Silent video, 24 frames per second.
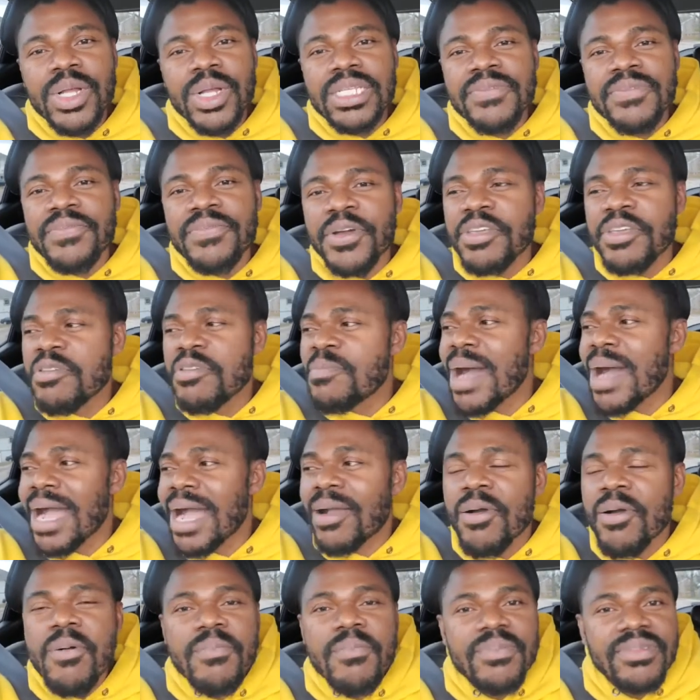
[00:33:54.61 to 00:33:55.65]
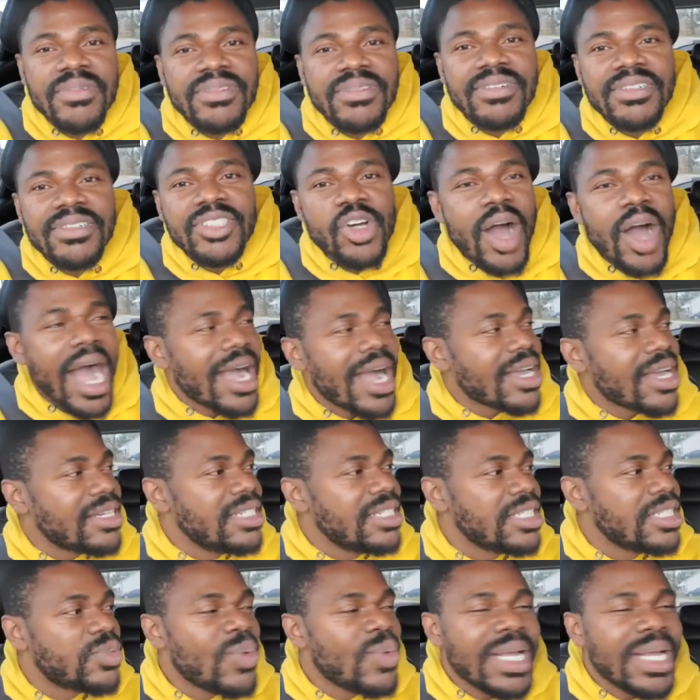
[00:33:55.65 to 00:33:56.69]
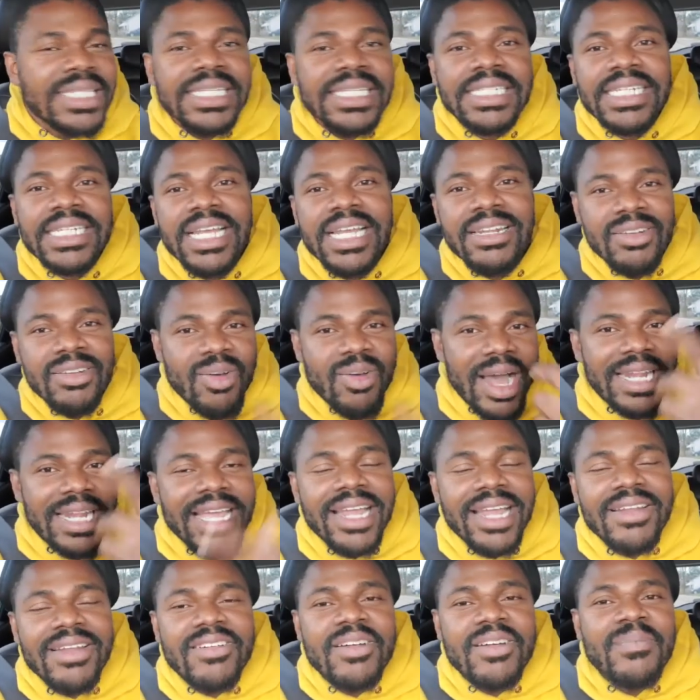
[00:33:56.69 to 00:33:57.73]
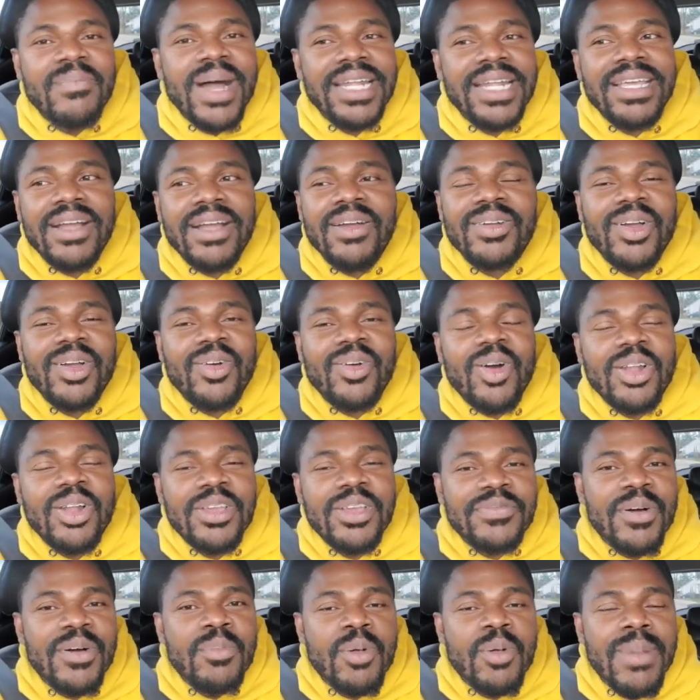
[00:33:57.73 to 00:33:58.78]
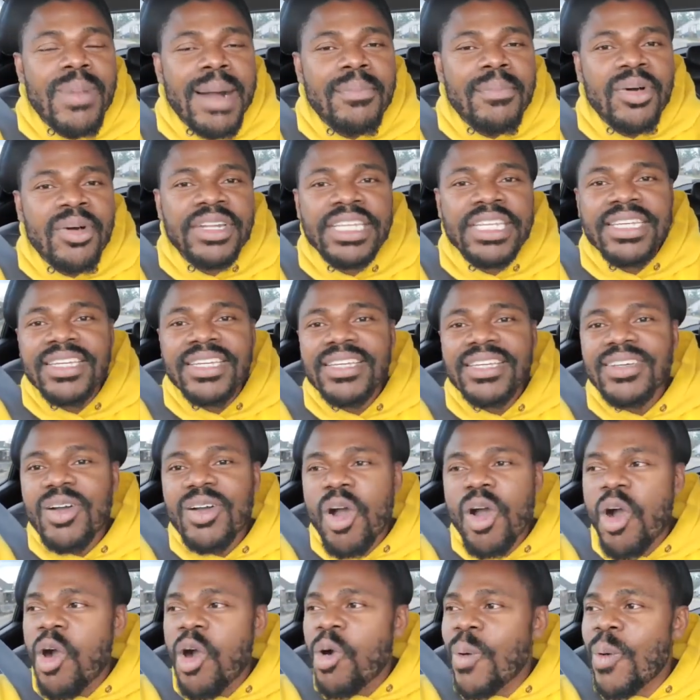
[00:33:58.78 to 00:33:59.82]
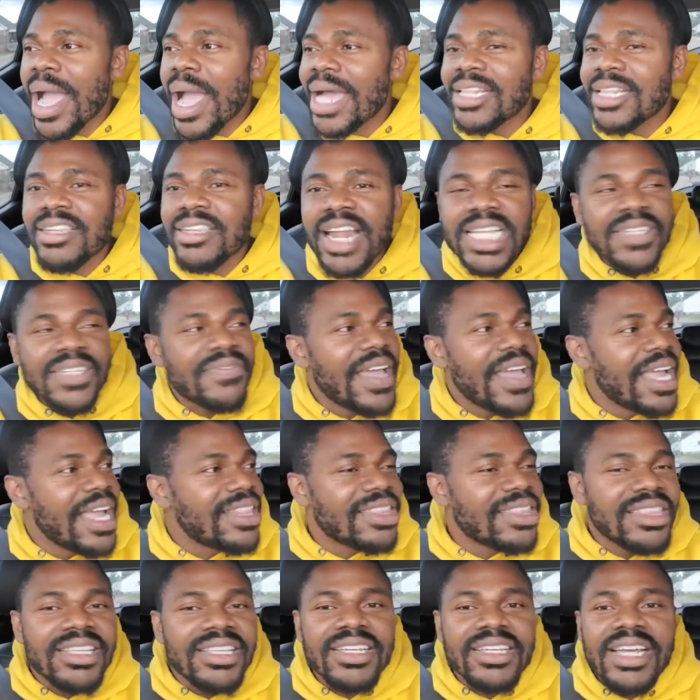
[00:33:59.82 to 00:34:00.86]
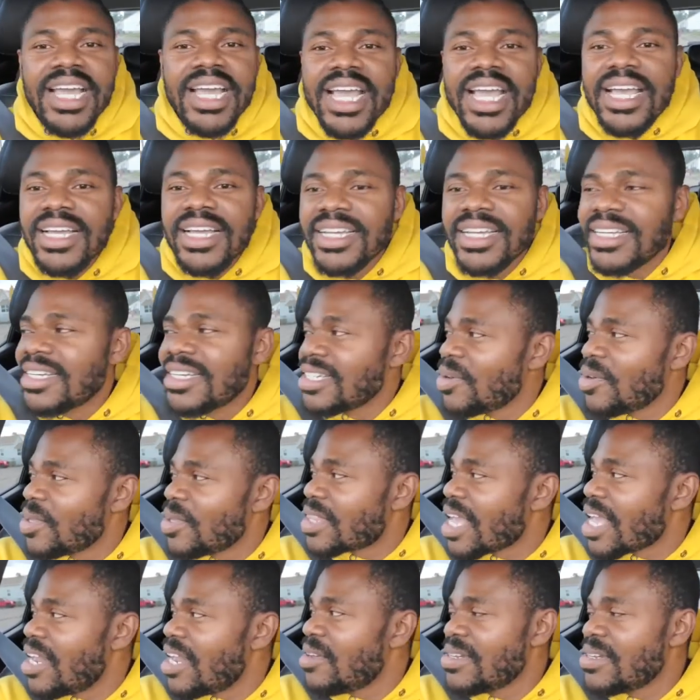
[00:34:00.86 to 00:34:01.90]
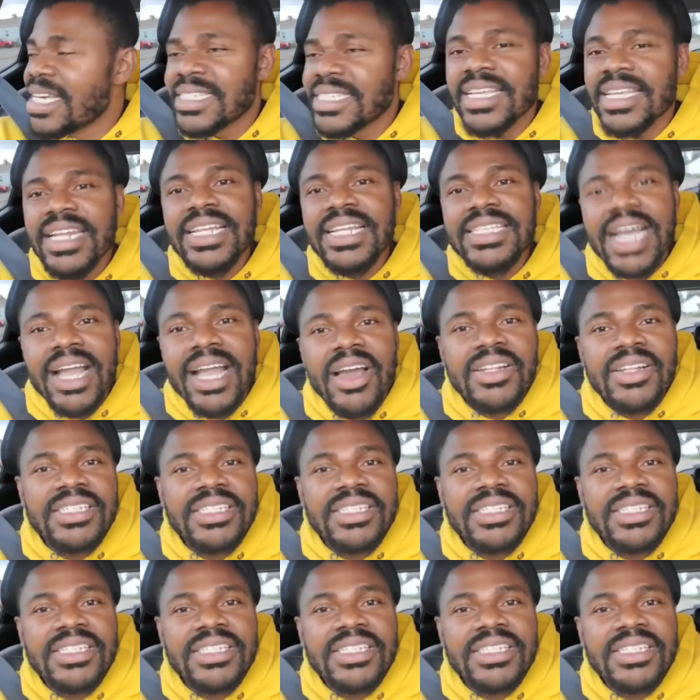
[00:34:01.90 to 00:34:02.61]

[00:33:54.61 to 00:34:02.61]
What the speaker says: Now when you finish, your African brothers are waiting for you back home. Your uncle is waiting. They know at the end of the month, they are going to call you for mobile money or wire transfer.